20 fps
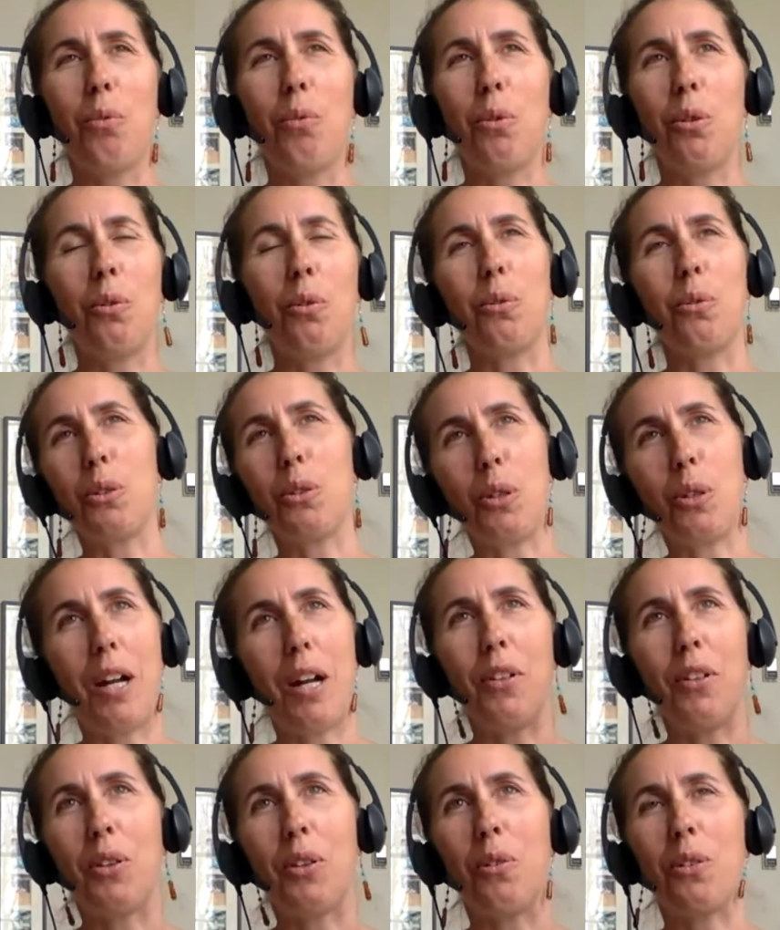through
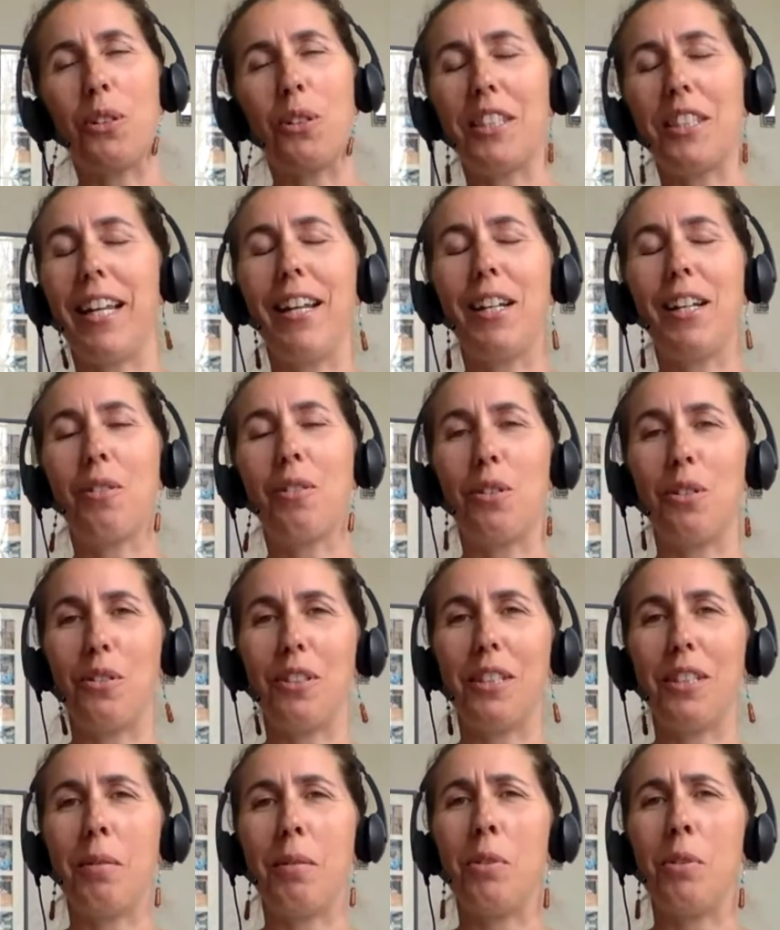driving through Santa
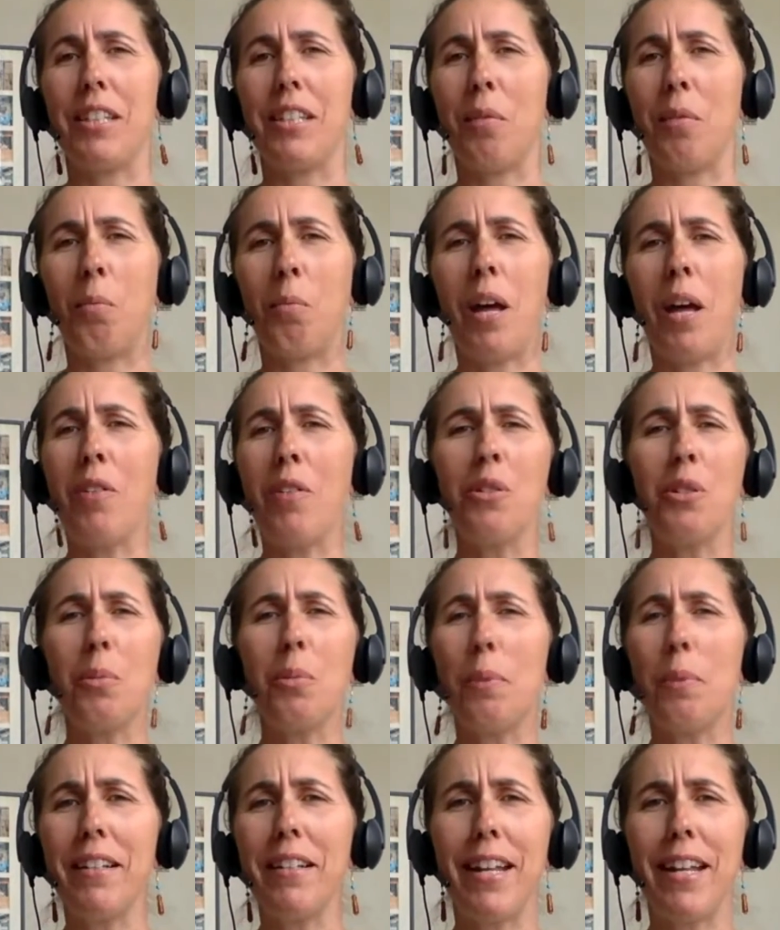Cruz, someone said, why don't you
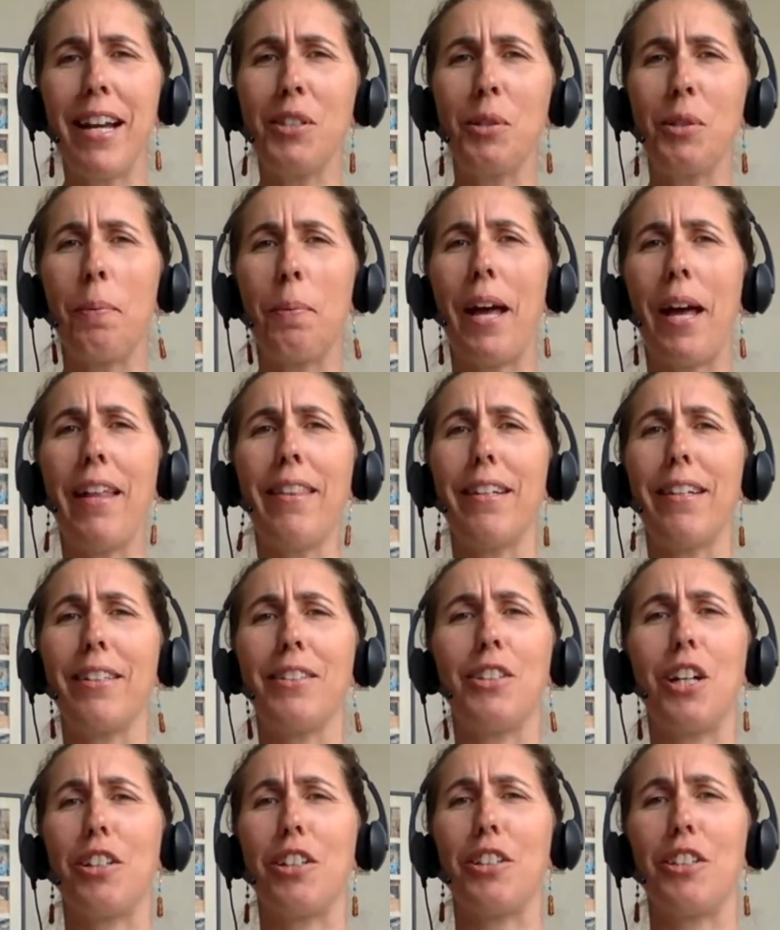be a naturopathic
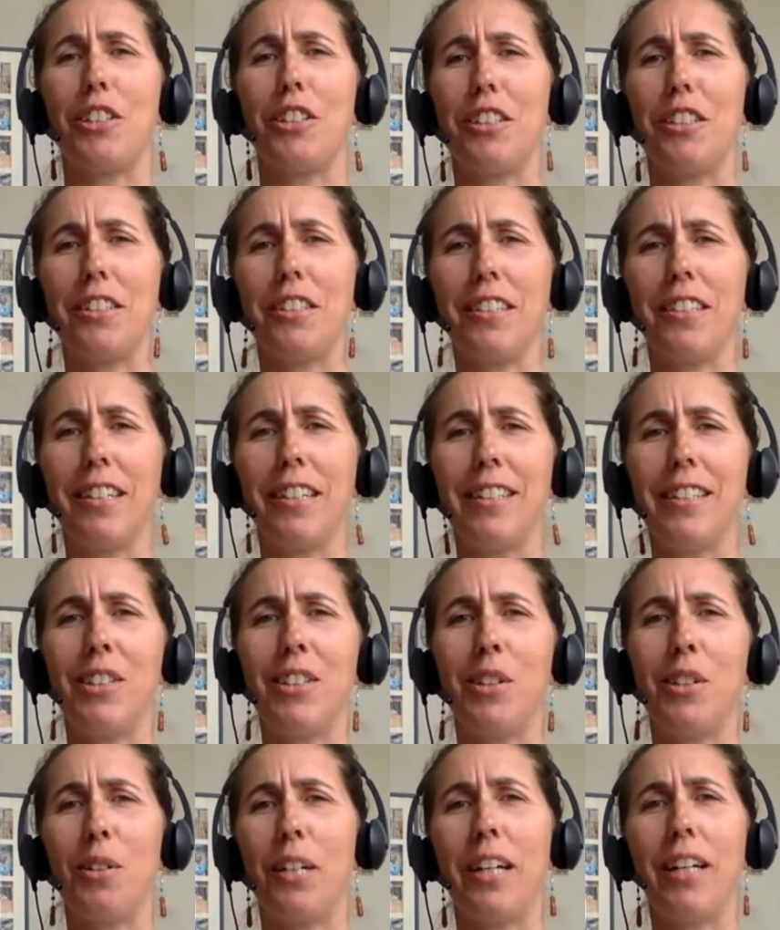doctor? And
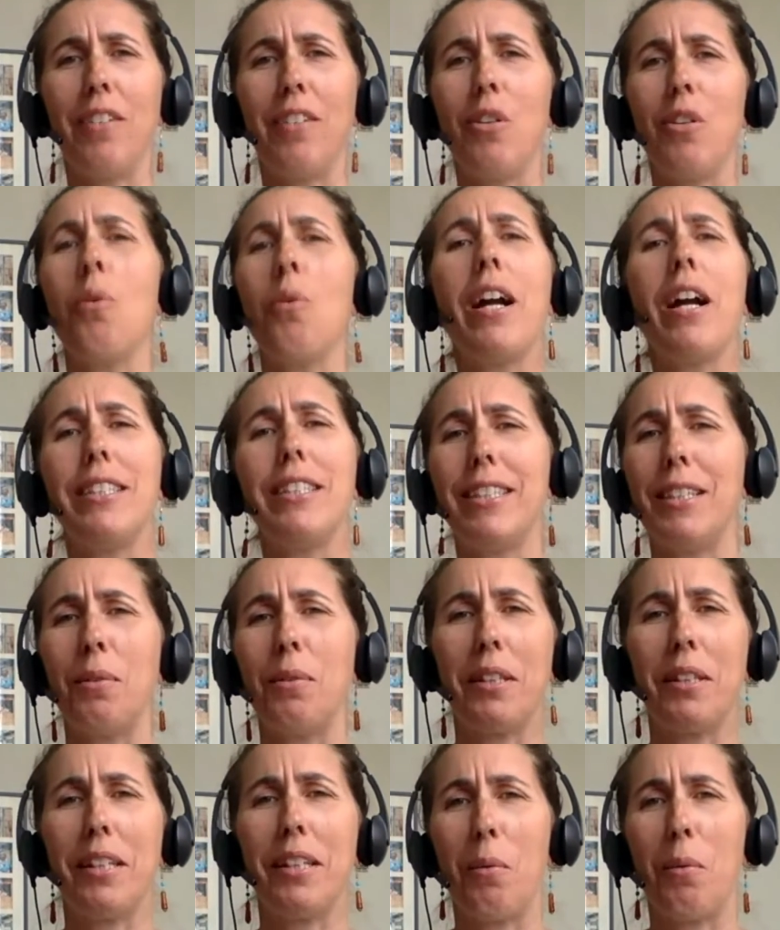so I had no idea
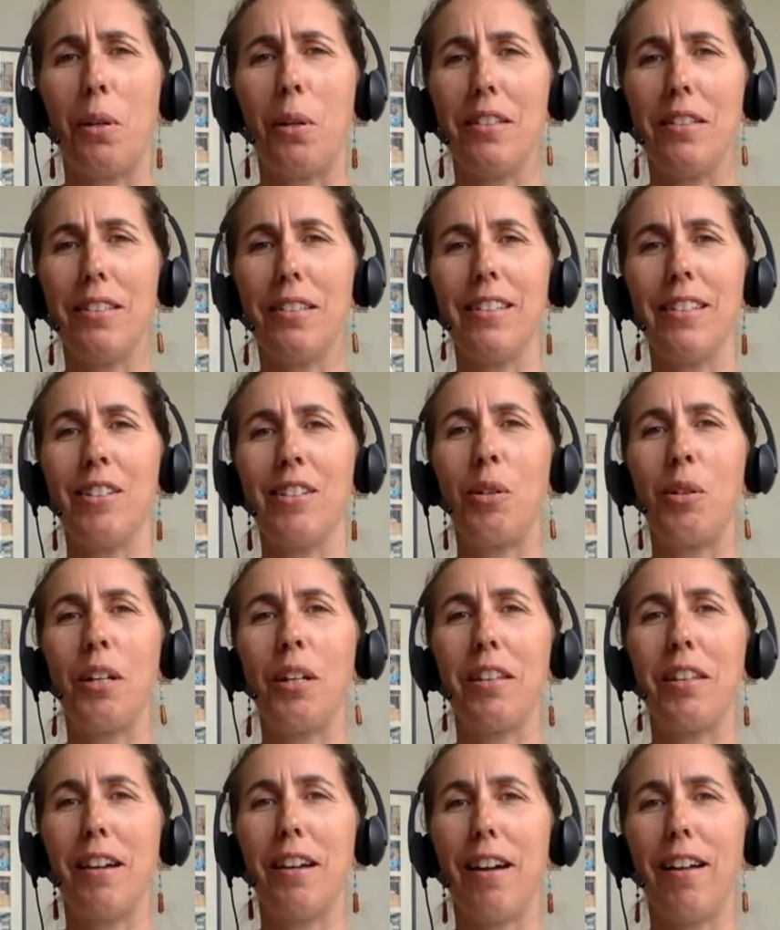what that was. And so
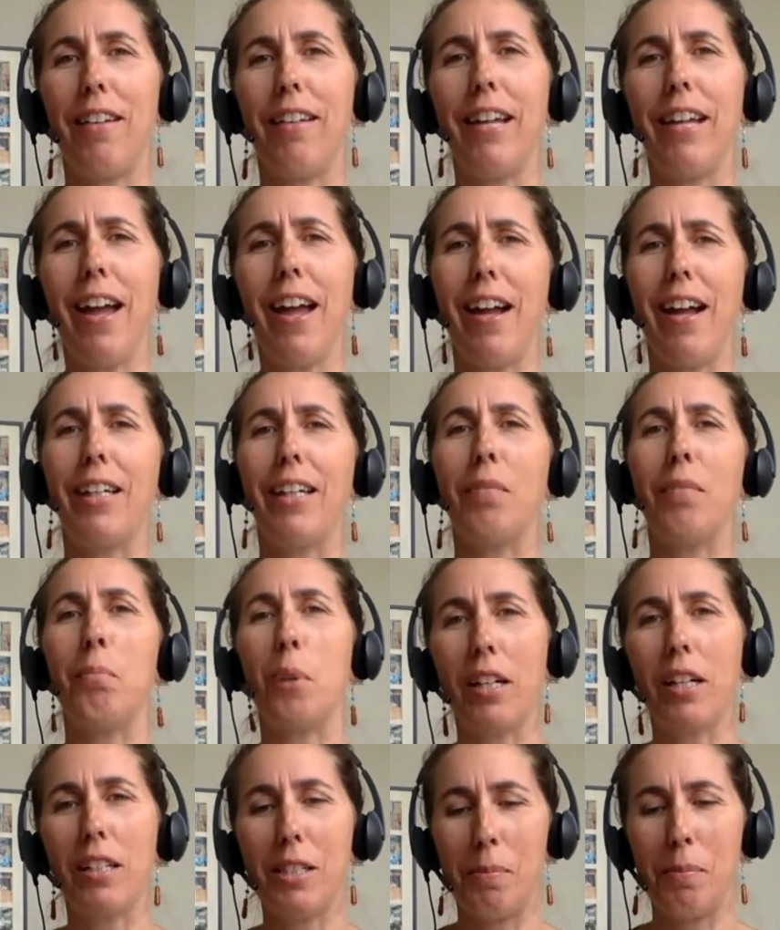I thought, yeah, I can
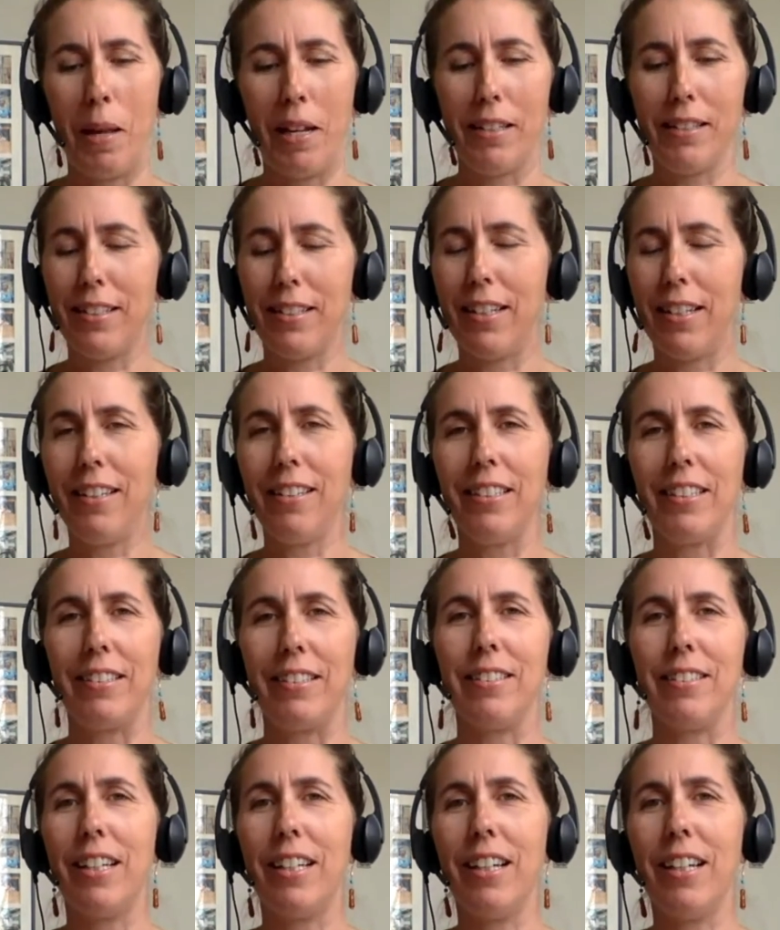practice medicine
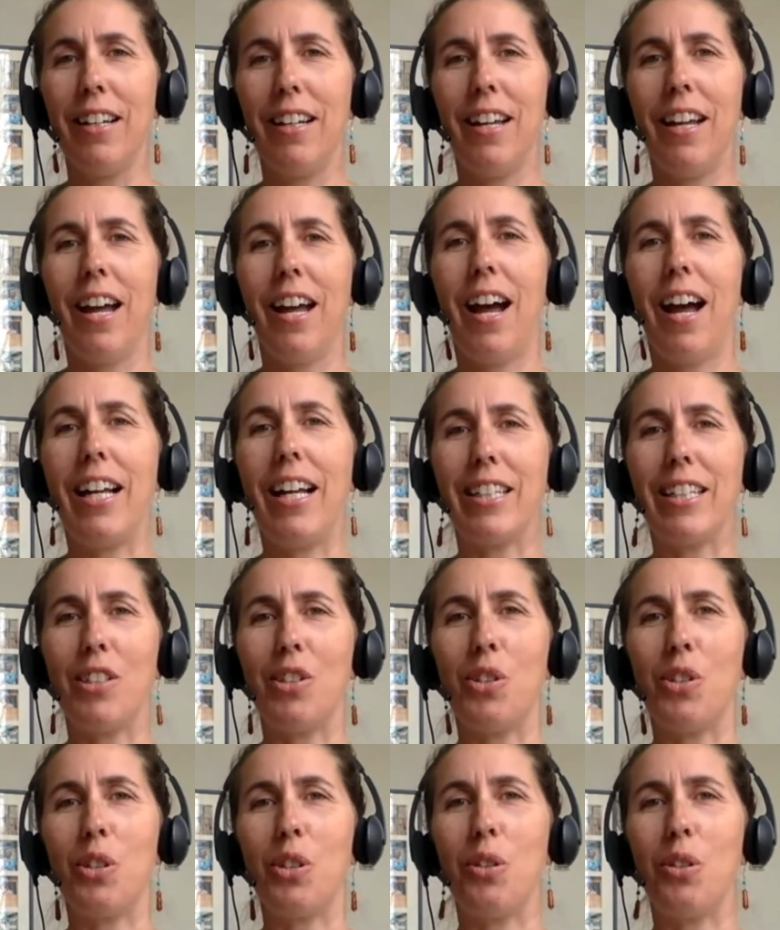and I can
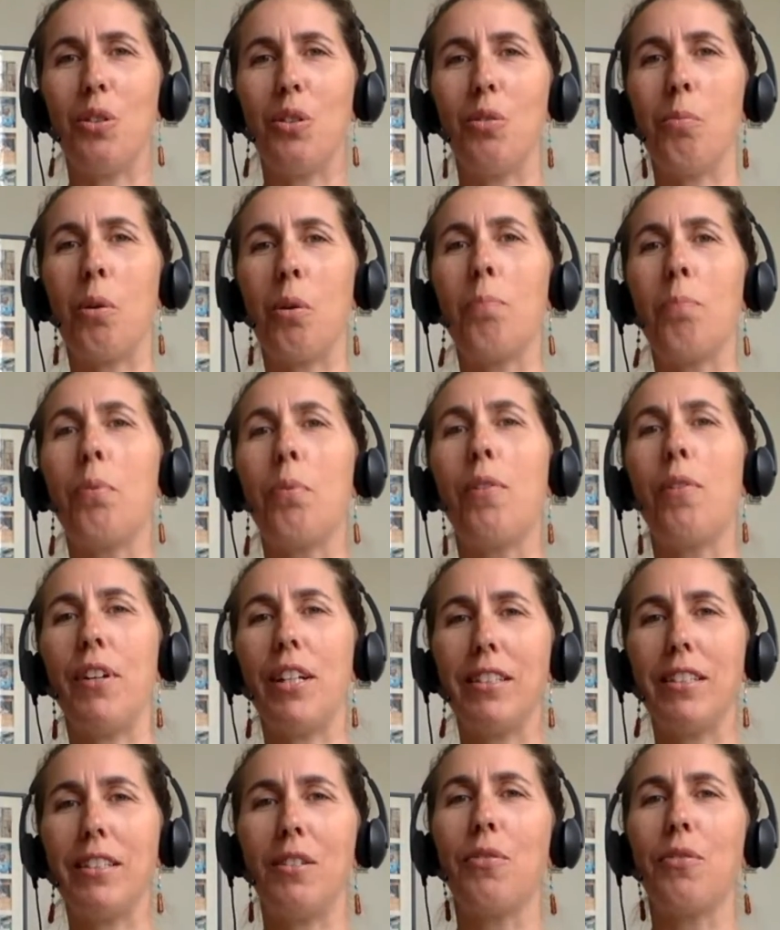do more
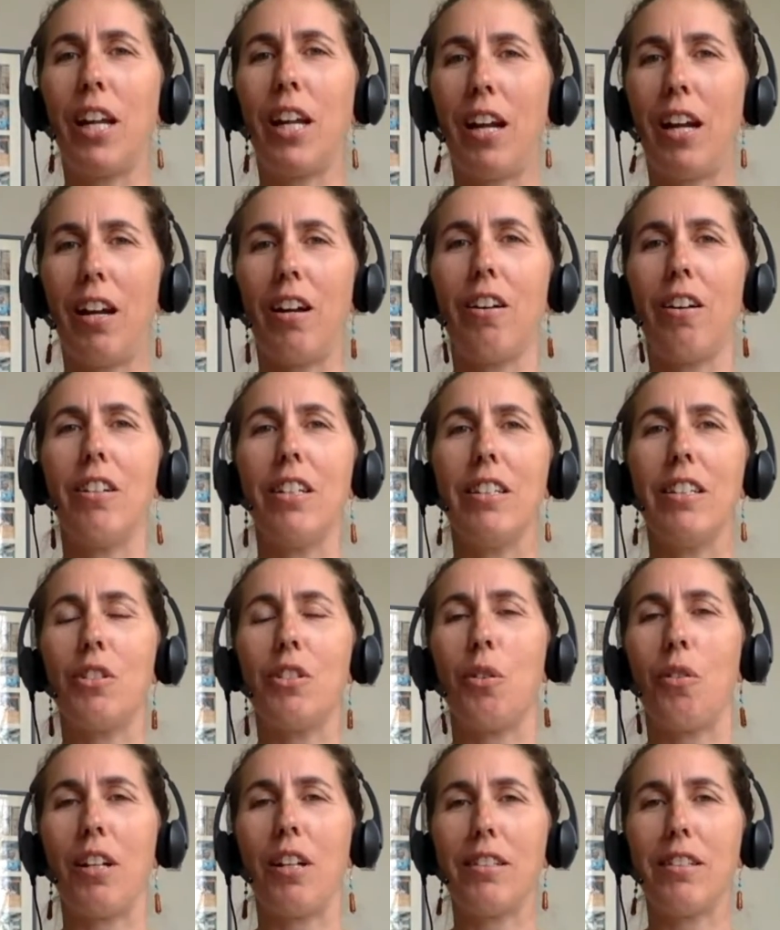preventive care. And
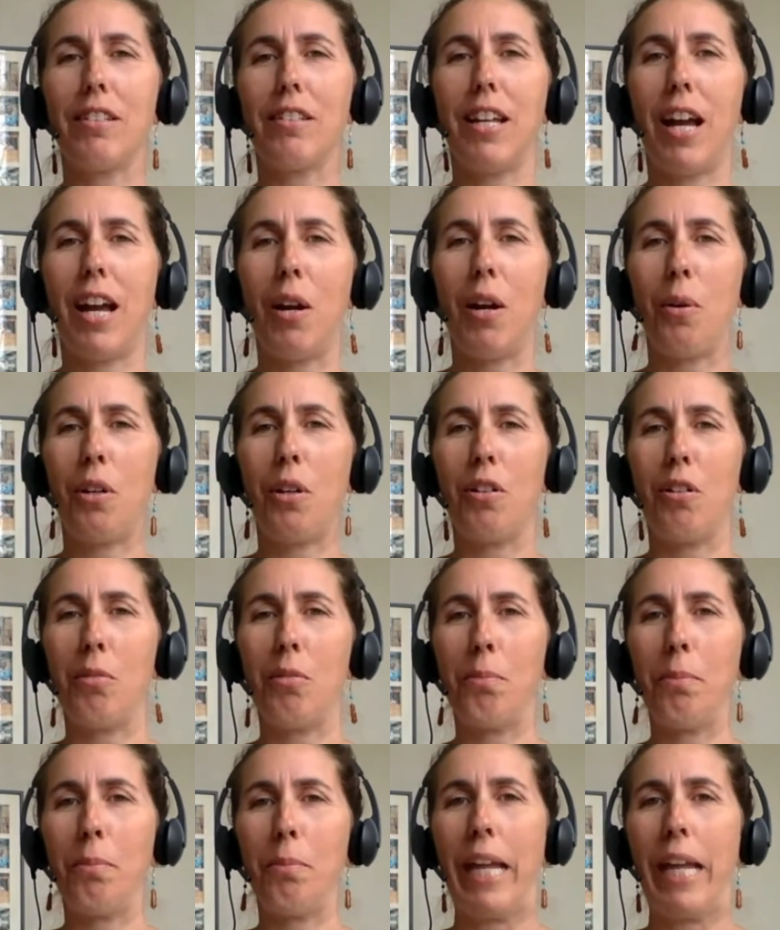so that's how it
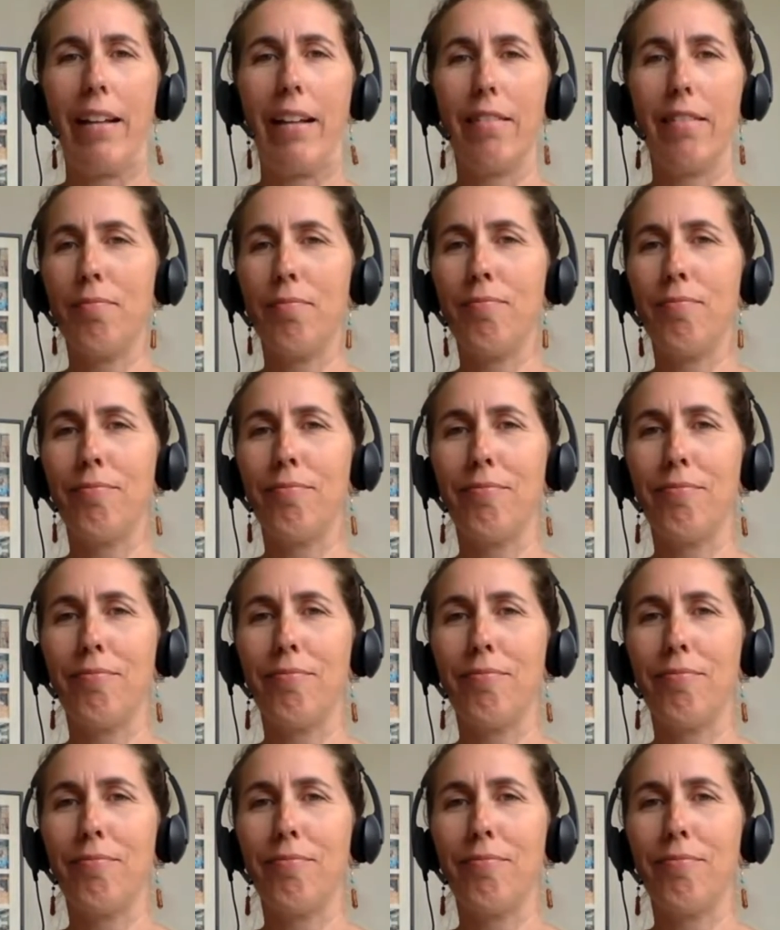all began.